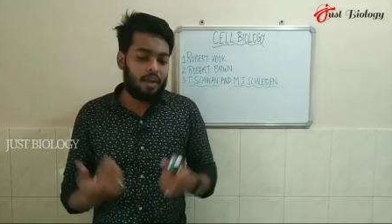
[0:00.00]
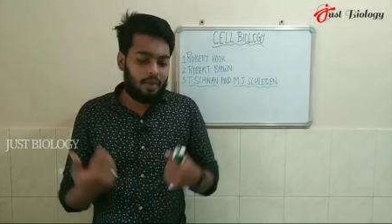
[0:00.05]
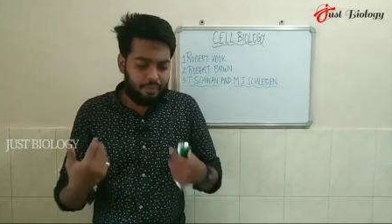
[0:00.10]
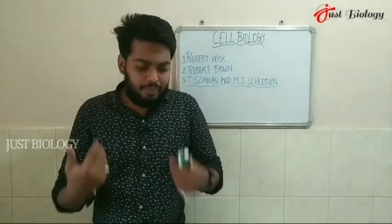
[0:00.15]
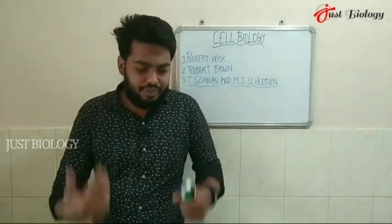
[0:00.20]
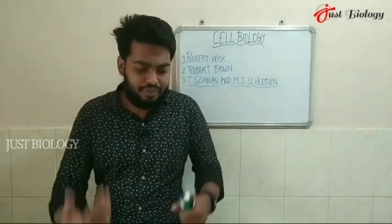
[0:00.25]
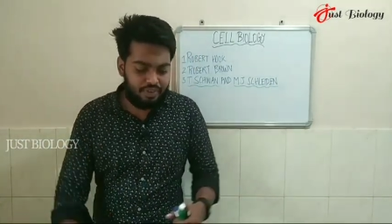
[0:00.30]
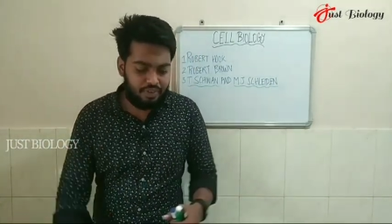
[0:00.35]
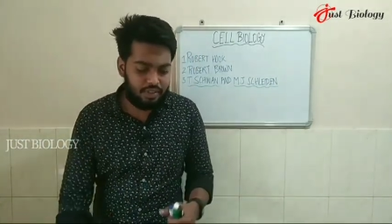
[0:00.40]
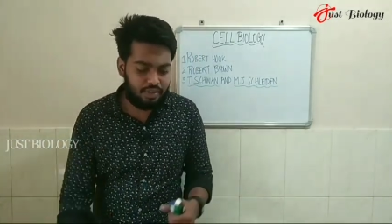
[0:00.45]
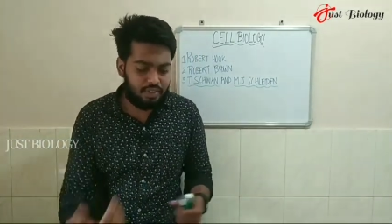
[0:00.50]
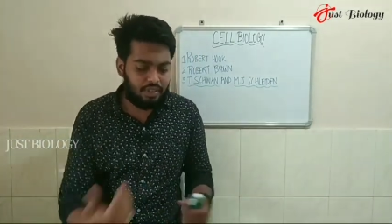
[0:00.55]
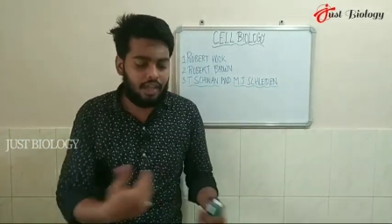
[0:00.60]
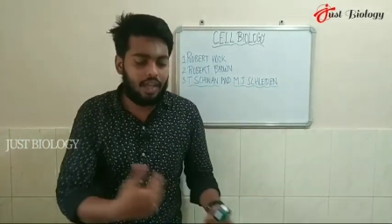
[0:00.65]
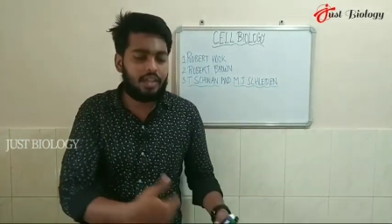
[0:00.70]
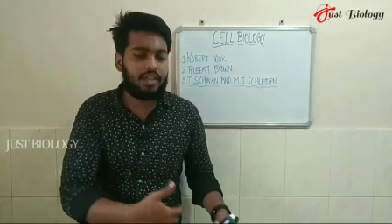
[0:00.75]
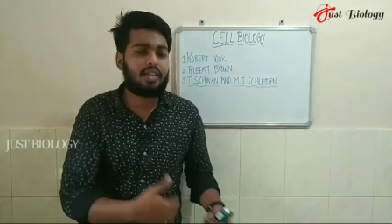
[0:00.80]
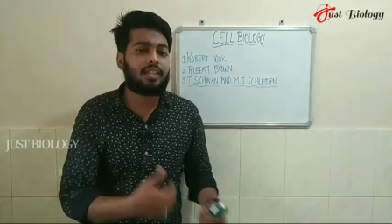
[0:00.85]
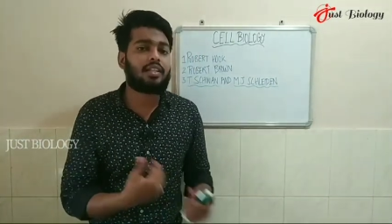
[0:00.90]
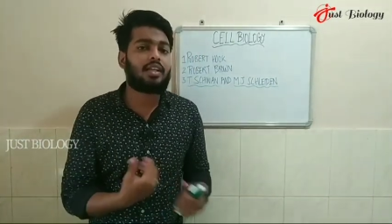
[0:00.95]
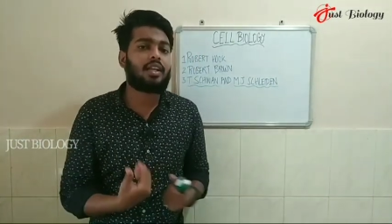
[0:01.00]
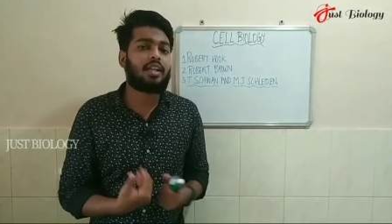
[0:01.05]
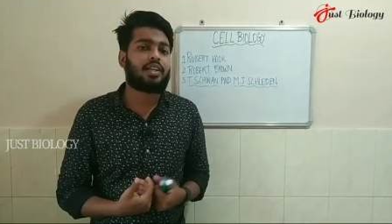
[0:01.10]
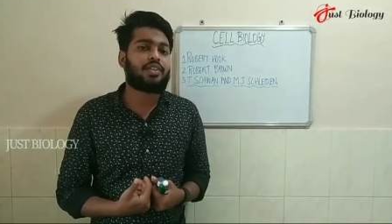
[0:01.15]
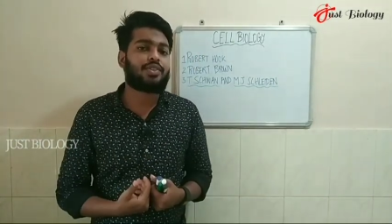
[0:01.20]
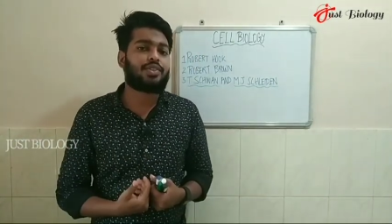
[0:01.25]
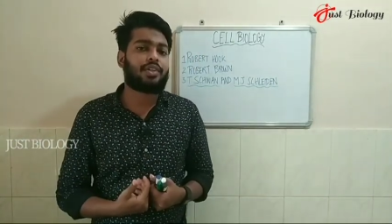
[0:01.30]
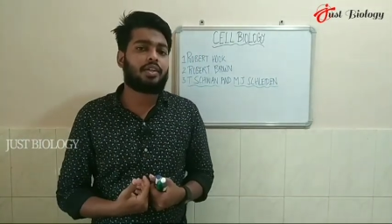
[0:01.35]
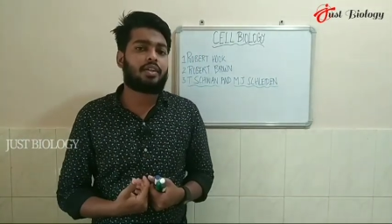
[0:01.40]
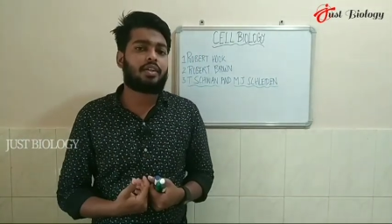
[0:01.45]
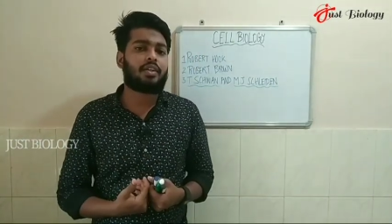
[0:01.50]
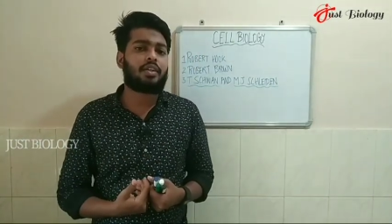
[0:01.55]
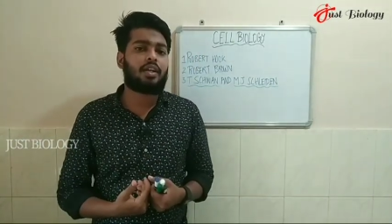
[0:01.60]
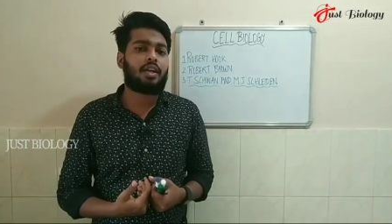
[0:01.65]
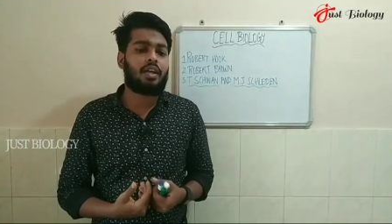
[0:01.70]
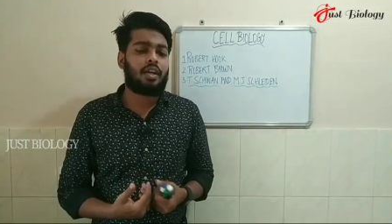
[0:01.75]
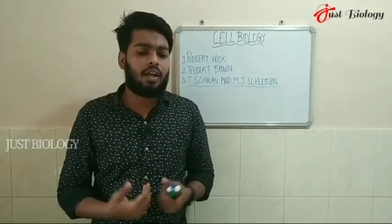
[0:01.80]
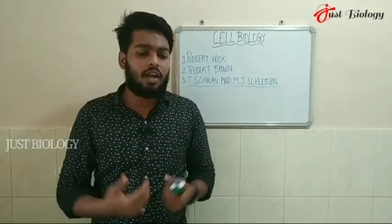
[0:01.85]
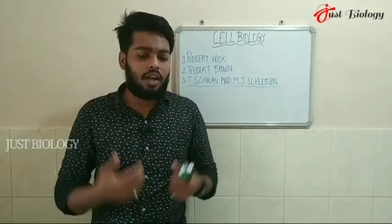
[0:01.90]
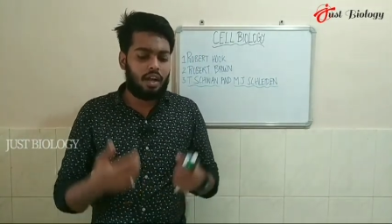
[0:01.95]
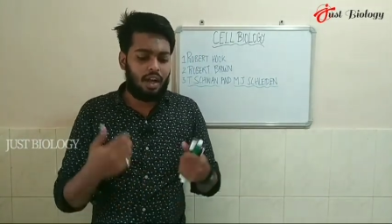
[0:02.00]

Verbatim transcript: Before starting the lecture,